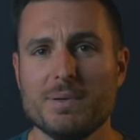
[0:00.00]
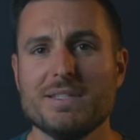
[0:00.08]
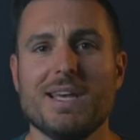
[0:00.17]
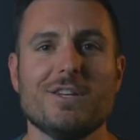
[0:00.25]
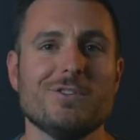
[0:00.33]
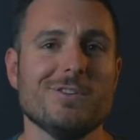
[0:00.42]

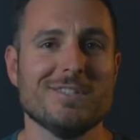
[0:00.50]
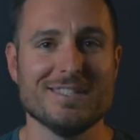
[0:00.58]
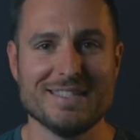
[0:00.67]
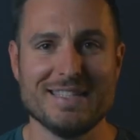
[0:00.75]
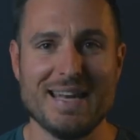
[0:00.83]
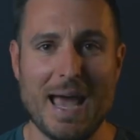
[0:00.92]
potentials and
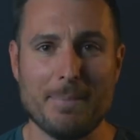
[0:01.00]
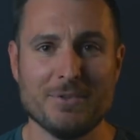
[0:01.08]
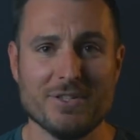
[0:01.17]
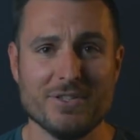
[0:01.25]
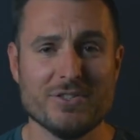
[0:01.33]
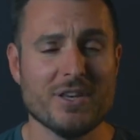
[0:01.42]

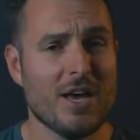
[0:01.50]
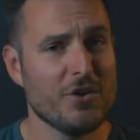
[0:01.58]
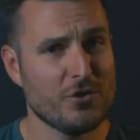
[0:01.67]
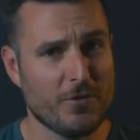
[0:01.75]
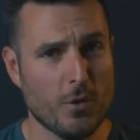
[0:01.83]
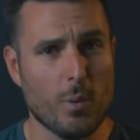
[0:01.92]
synapses.
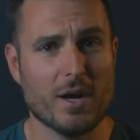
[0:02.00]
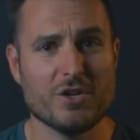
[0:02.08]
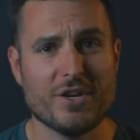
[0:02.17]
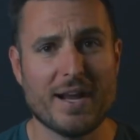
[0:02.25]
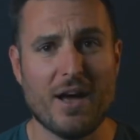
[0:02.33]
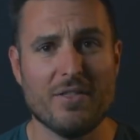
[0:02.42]
So if you want to
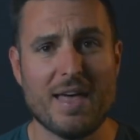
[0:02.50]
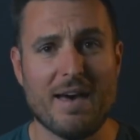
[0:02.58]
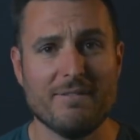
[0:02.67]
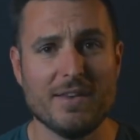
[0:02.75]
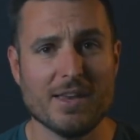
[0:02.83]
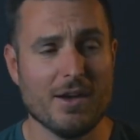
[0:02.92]
check out
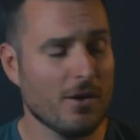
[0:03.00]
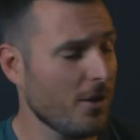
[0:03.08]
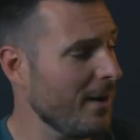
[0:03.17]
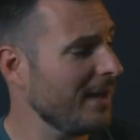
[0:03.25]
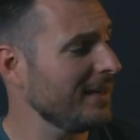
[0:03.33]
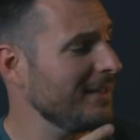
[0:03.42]
that video,
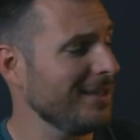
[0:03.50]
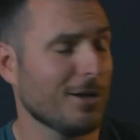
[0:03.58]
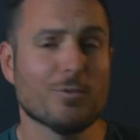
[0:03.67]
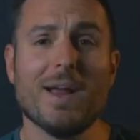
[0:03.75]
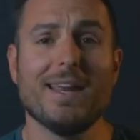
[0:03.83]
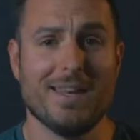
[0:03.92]
go ahead and click
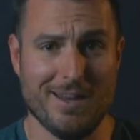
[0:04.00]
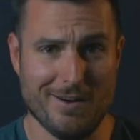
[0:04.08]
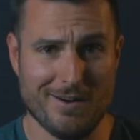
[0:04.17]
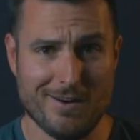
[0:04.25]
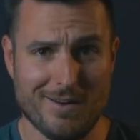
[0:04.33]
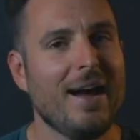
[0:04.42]
right here.